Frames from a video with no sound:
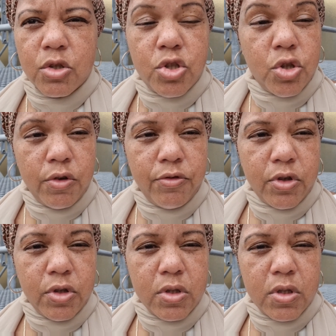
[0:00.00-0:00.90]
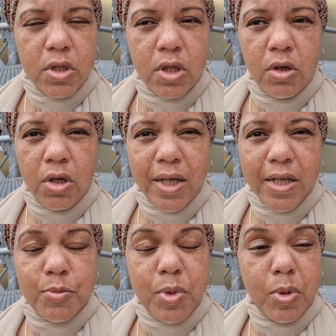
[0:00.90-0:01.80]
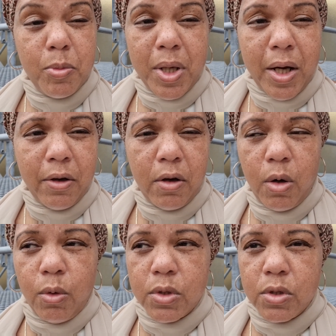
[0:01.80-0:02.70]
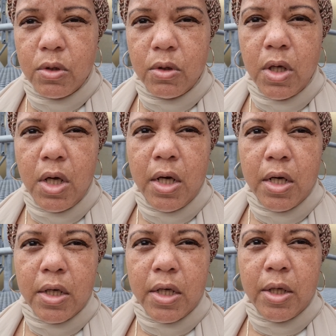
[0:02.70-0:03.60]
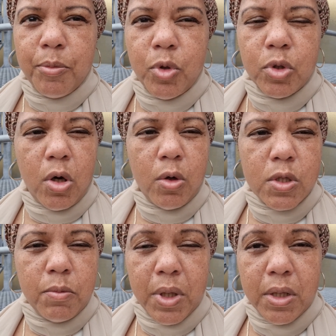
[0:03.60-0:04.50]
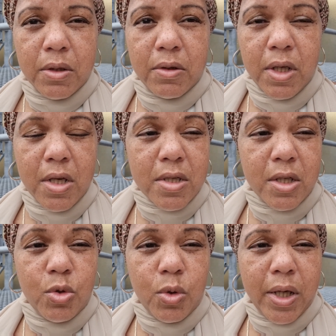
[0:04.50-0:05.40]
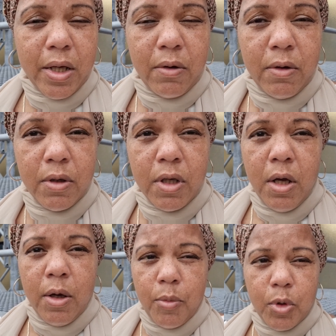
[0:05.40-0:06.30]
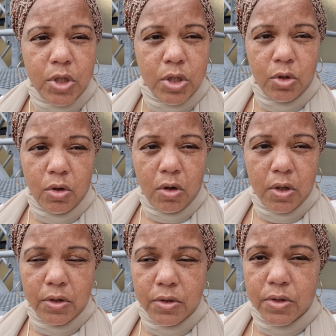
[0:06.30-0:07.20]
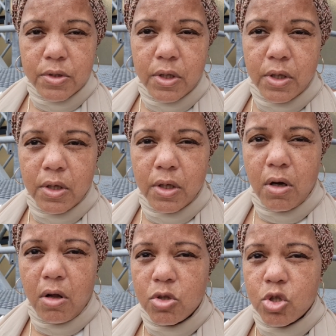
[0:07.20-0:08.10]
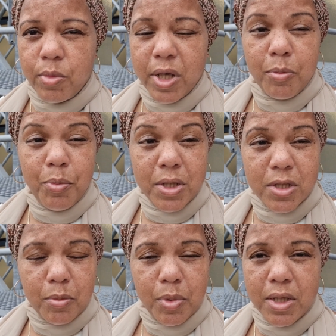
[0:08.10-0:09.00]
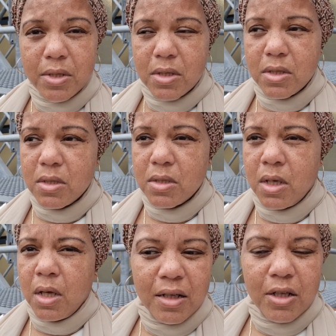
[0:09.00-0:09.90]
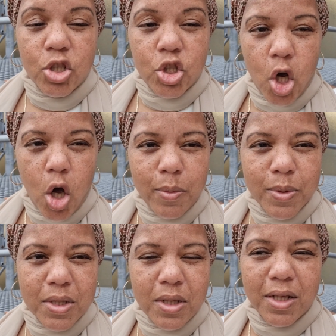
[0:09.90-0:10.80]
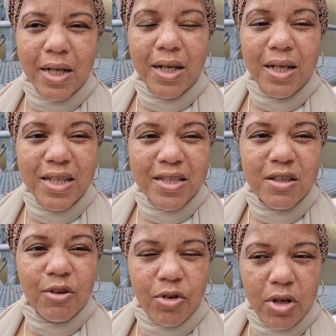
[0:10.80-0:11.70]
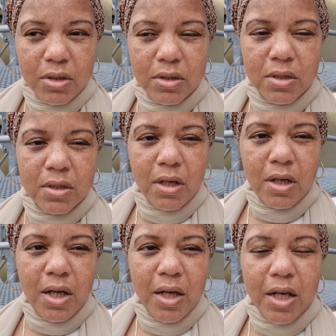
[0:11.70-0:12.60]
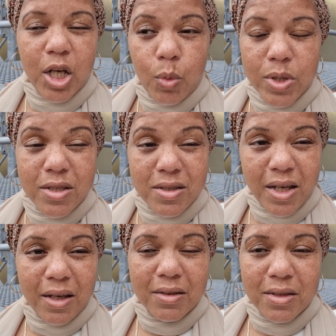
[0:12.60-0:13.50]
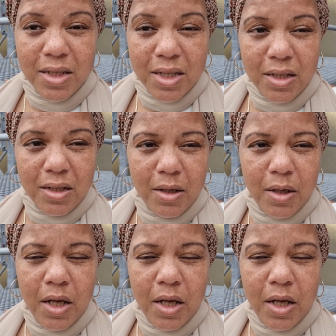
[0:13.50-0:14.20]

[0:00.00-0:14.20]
servers there are less people behind the counter they put automated things that you can put in your orders also by the pizza places the jobs that the least of us in our society need